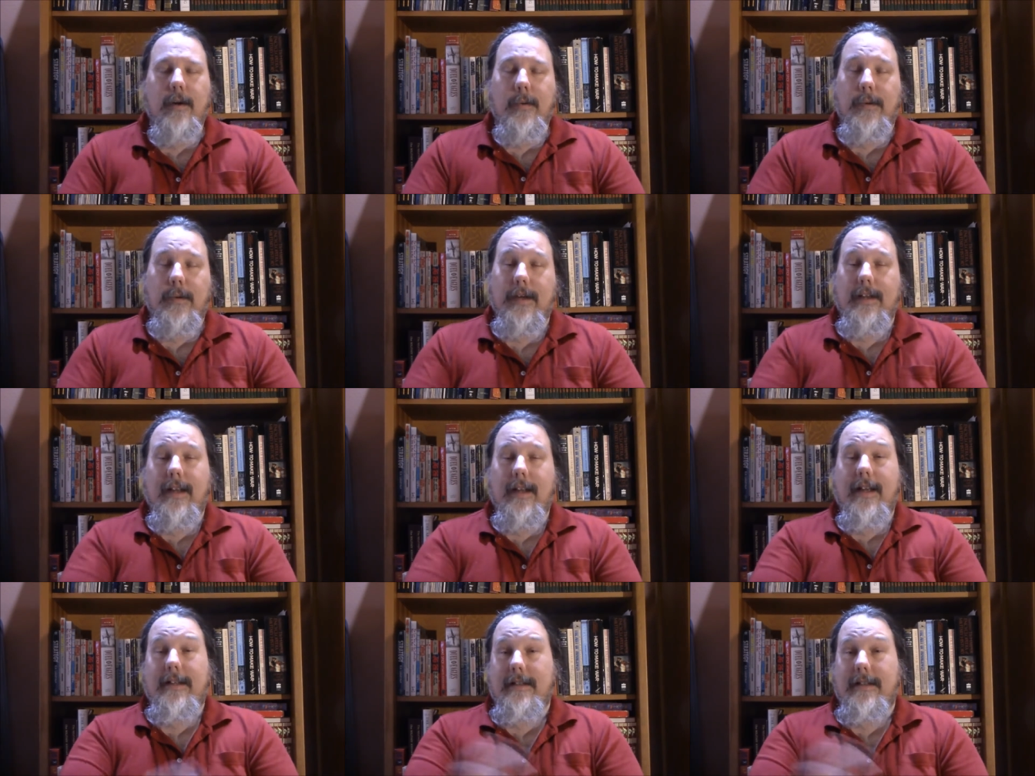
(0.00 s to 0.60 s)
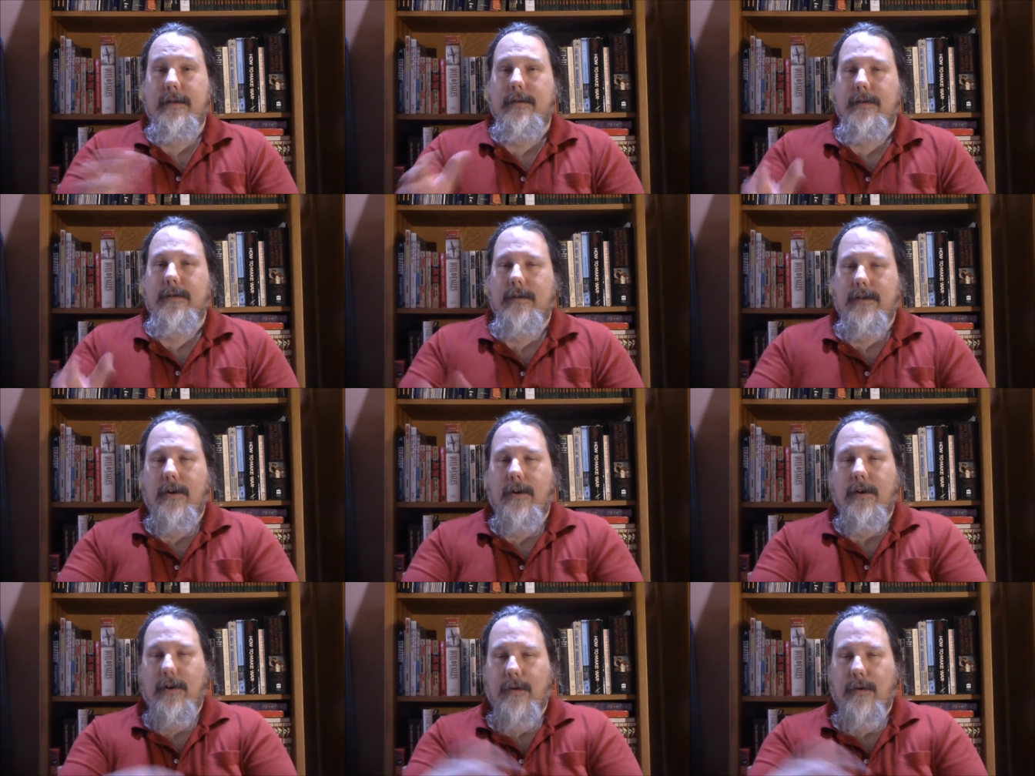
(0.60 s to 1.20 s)
realized I was
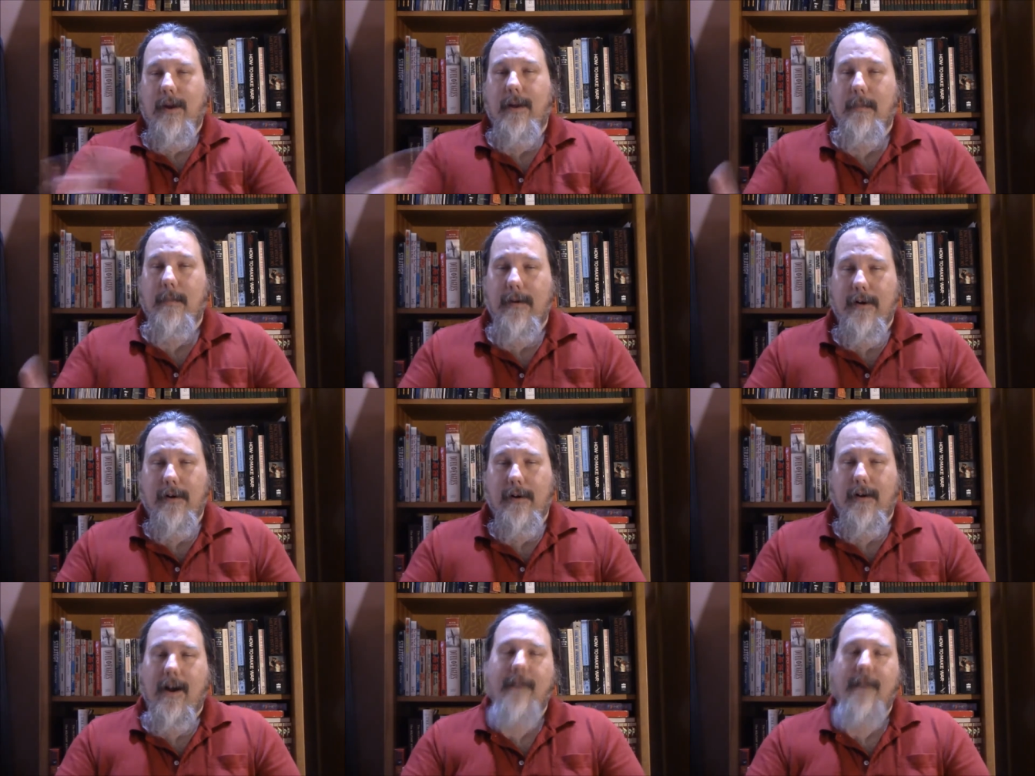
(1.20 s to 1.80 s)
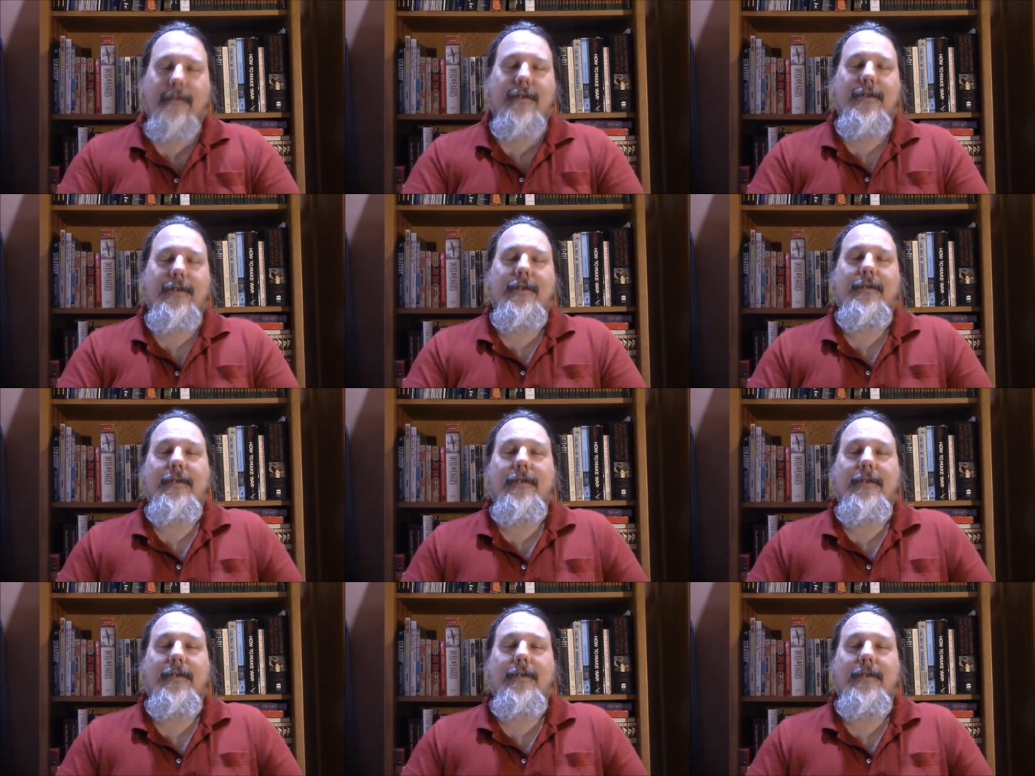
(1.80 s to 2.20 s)
starting to write a paragraph or two.